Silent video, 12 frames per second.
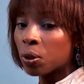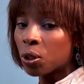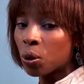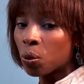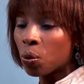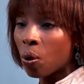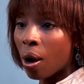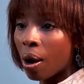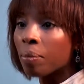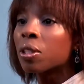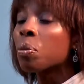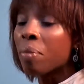to
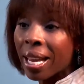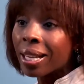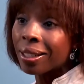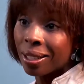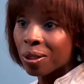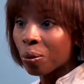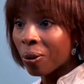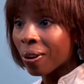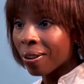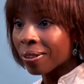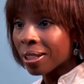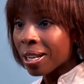make it in the world.